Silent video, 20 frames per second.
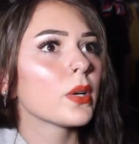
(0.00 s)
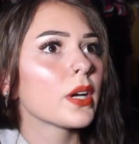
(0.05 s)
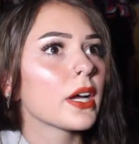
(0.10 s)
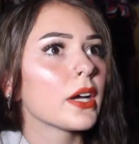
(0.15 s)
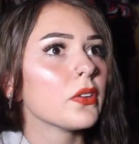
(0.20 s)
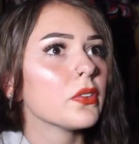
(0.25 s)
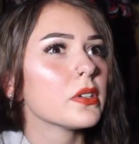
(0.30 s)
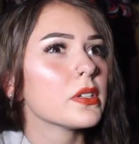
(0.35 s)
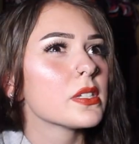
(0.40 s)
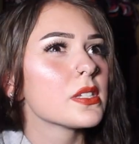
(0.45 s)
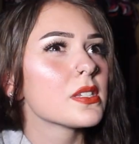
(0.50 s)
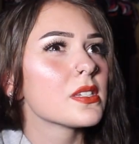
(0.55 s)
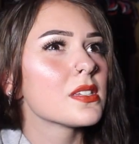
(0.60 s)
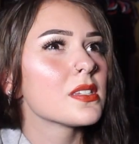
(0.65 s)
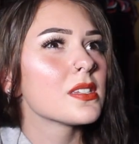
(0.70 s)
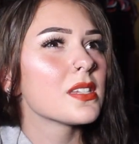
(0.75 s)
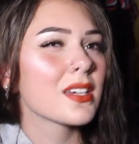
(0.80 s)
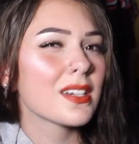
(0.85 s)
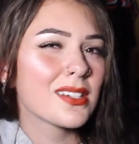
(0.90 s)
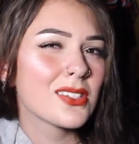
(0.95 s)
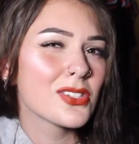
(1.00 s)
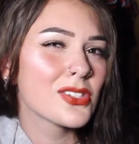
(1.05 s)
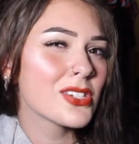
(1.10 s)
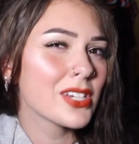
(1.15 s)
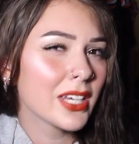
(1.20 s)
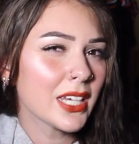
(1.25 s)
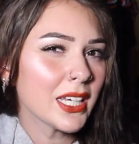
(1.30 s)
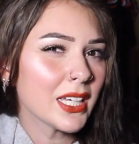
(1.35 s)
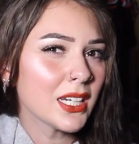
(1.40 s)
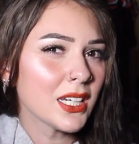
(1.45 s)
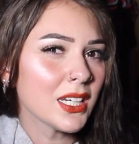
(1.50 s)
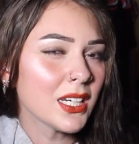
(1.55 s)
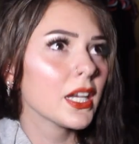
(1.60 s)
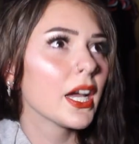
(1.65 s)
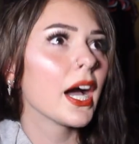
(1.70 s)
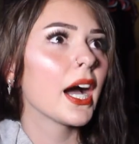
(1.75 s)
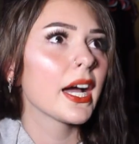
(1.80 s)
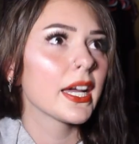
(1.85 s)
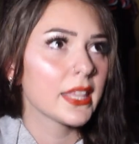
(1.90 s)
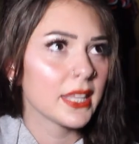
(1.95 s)
when I was 16.
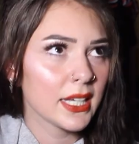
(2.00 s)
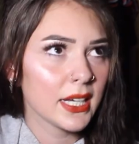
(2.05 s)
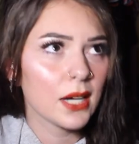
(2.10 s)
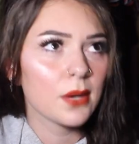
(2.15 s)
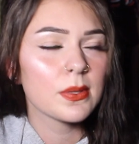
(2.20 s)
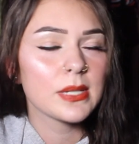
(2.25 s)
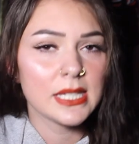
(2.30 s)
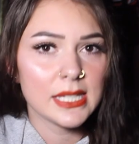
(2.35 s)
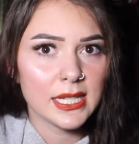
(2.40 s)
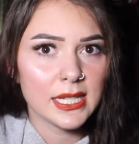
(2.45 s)
Yeah, I think I was